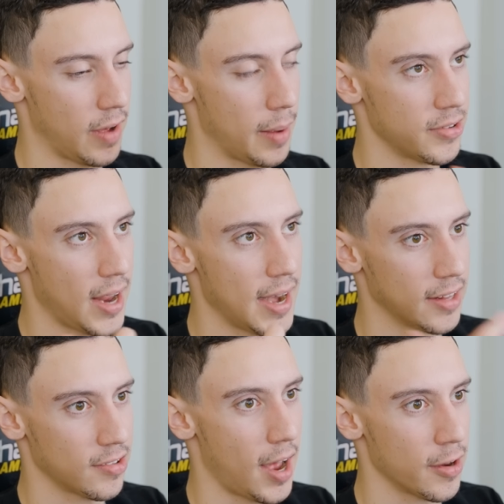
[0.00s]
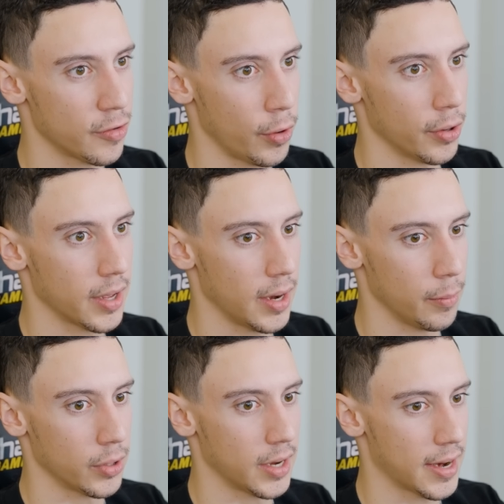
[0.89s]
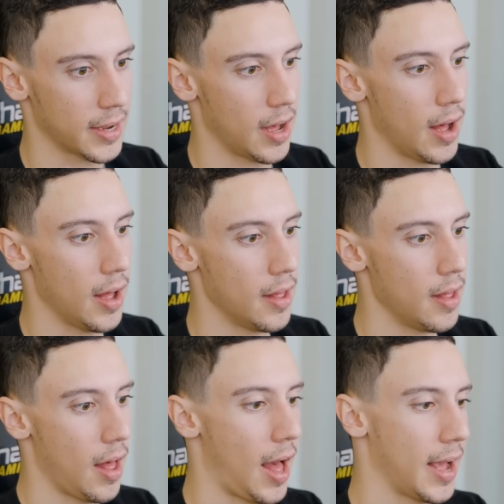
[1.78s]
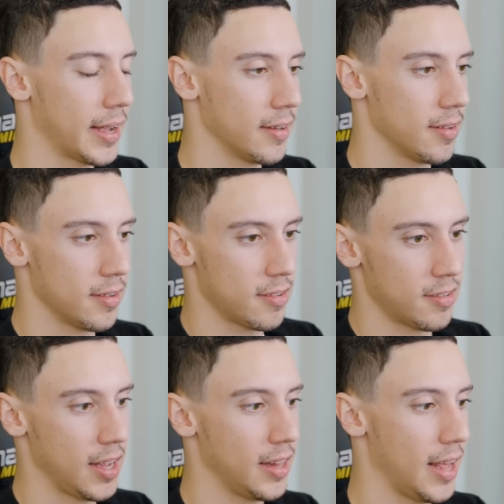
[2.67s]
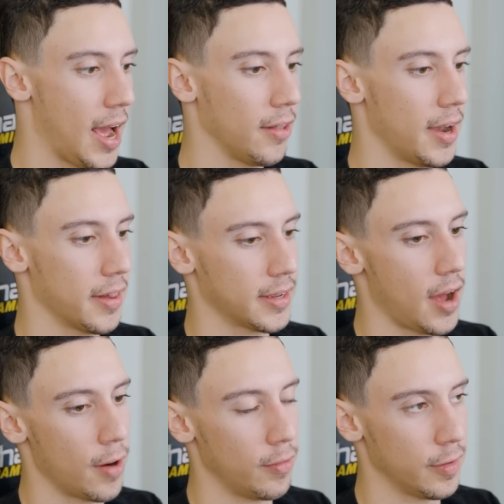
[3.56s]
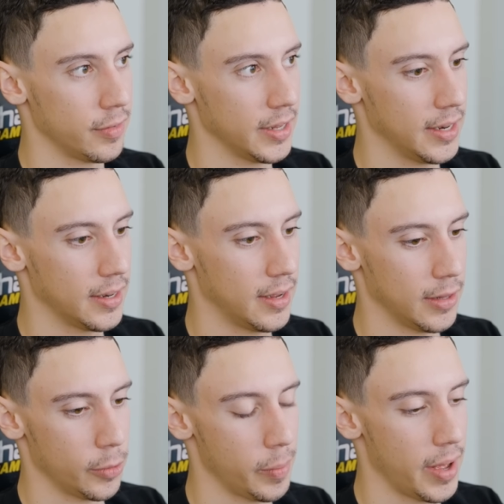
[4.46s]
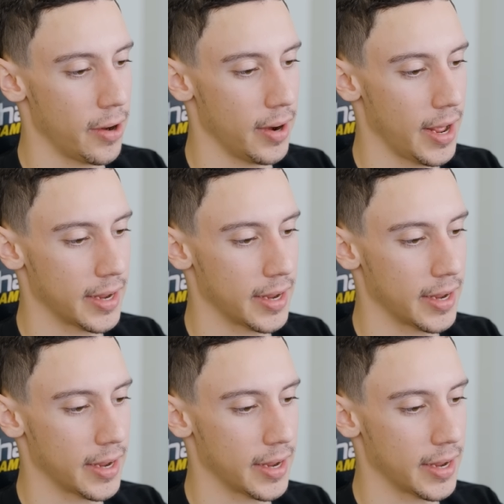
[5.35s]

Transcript: If I'm standing inside a smoke and I'm looking at a car, I can see the outline of the car roughly a little bit better, and